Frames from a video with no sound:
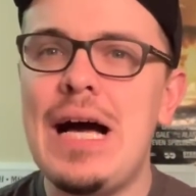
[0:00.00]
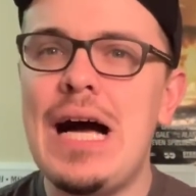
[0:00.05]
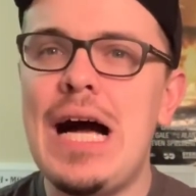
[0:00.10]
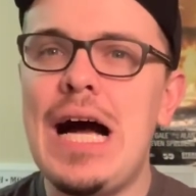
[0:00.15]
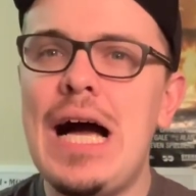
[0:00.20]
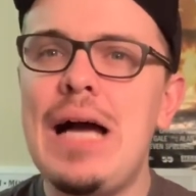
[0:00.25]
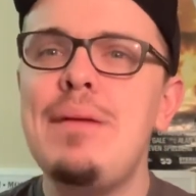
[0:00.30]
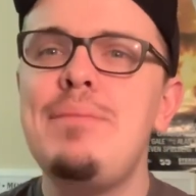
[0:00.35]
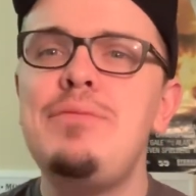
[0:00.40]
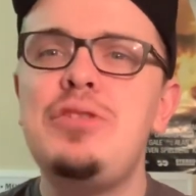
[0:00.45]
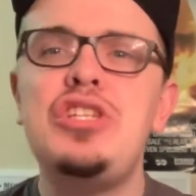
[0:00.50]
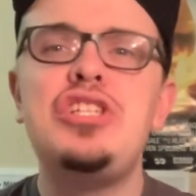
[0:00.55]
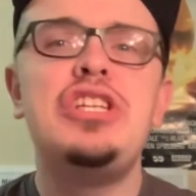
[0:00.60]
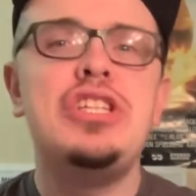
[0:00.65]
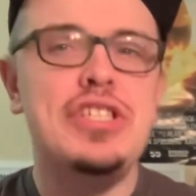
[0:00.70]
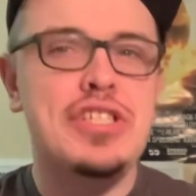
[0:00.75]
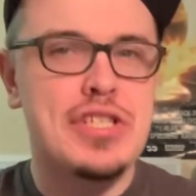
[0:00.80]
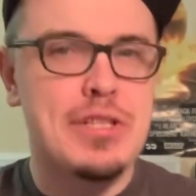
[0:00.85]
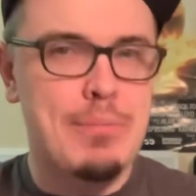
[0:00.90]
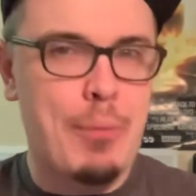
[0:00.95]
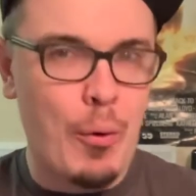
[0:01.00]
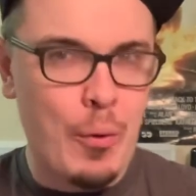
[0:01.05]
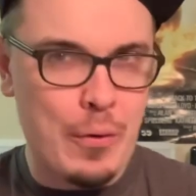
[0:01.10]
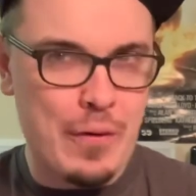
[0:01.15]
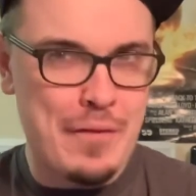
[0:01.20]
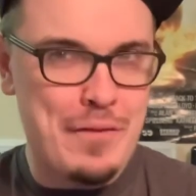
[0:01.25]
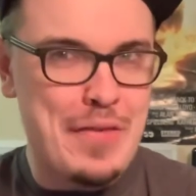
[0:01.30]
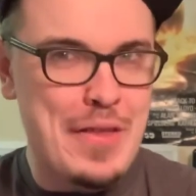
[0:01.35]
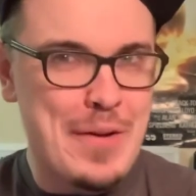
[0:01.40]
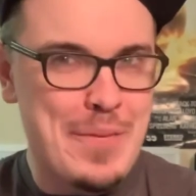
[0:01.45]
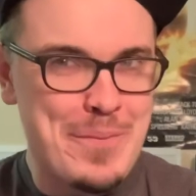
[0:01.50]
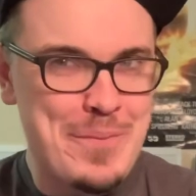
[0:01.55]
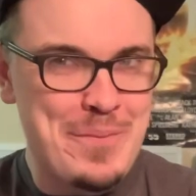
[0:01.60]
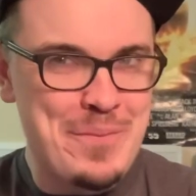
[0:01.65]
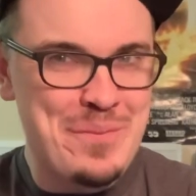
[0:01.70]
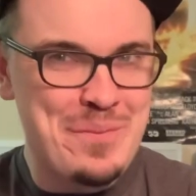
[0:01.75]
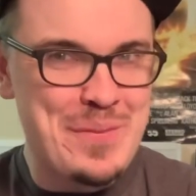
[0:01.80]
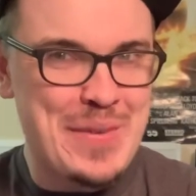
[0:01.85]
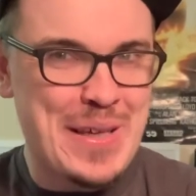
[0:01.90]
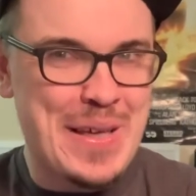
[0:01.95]
I'm just in support of them
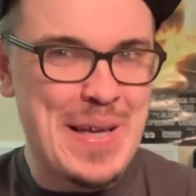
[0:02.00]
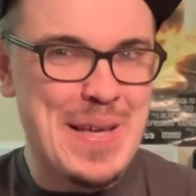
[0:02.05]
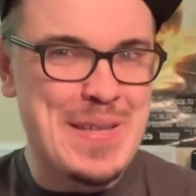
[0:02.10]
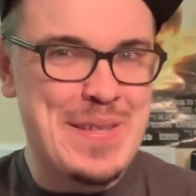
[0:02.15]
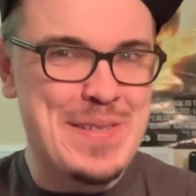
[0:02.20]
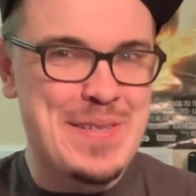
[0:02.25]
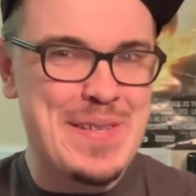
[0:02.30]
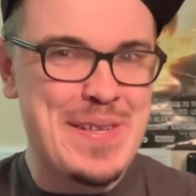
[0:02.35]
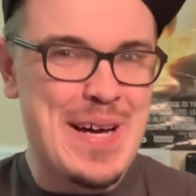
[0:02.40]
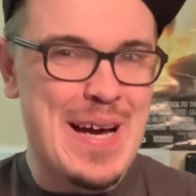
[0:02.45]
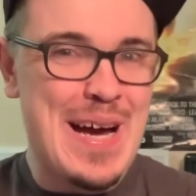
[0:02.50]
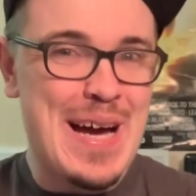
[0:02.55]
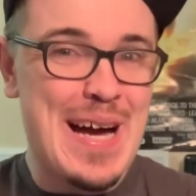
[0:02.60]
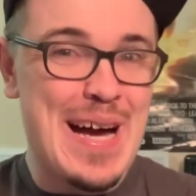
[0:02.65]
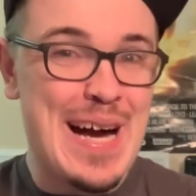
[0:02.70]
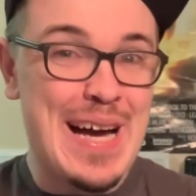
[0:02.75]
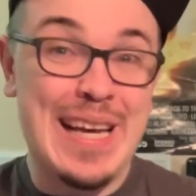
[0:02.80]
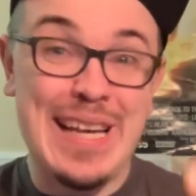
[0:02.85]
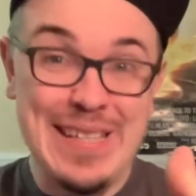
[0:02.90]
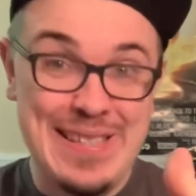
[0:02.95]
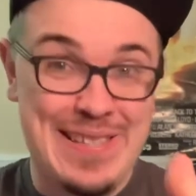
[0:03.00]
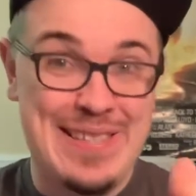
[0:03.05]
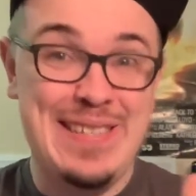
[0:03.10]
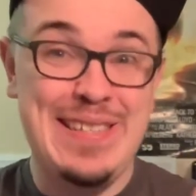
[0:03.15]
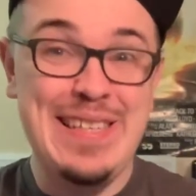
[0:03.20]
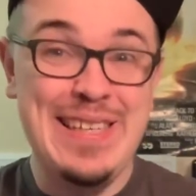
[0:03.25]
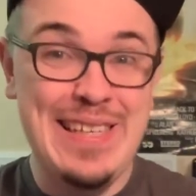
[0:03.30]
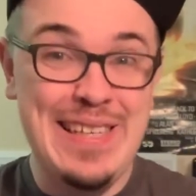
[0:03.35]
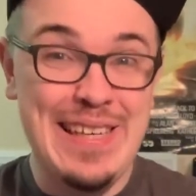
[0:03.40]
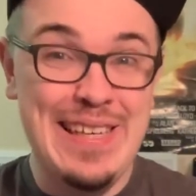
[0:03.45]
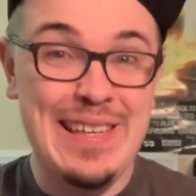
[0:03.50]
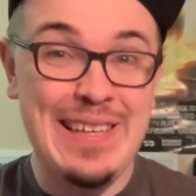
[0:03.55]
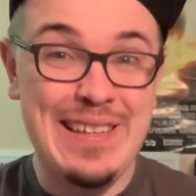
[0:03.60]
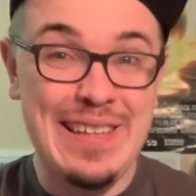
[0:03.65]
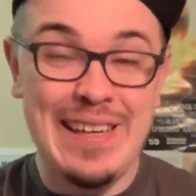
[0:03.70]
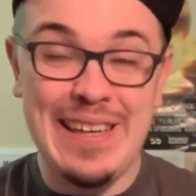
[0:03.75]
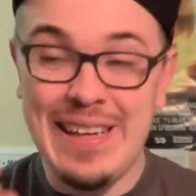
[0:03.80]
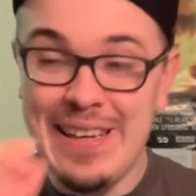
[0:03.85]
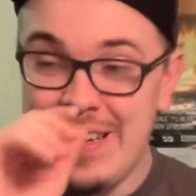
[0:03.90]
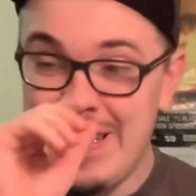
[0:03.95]
because I could see
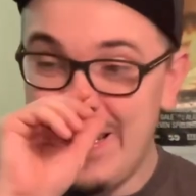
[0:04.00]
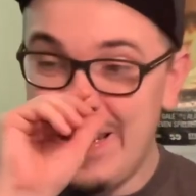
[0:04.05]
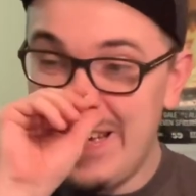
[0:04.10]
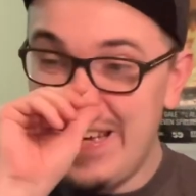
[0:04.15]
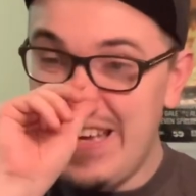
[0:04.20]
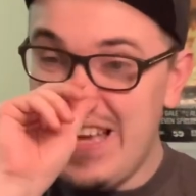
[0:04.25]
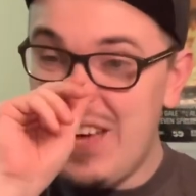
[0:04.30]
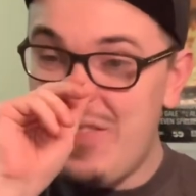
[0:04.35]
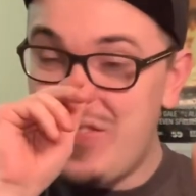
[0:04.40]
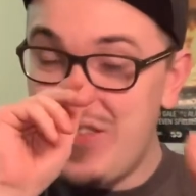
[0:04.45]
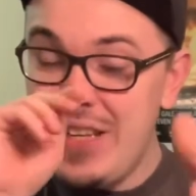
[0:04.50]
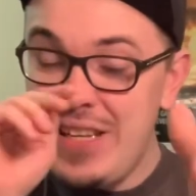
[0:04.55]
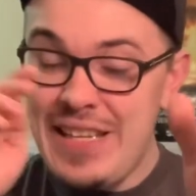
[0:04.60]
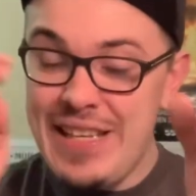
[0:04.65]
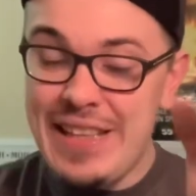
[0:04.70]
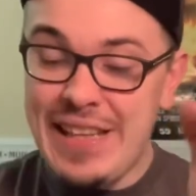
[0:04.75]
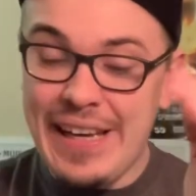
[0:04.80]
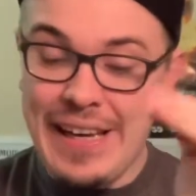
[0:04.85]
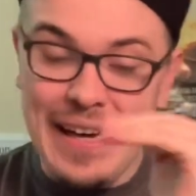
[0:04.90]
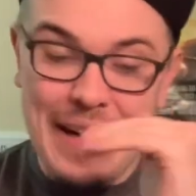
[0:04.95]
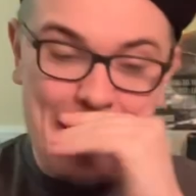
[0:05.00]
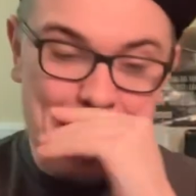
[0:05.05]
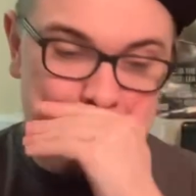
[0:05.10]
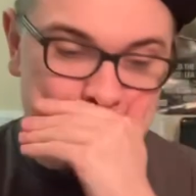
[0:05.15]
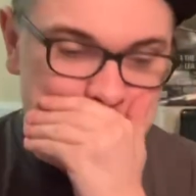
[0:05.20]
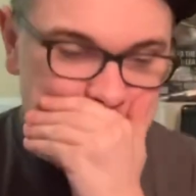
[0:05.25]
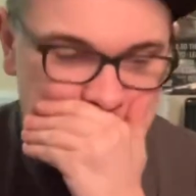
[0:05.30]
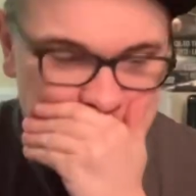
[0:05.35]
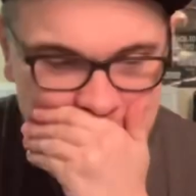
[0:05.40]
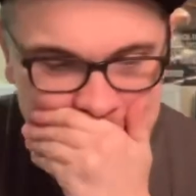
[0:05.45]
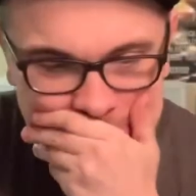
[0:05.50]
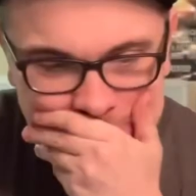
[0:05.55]
like if they did like um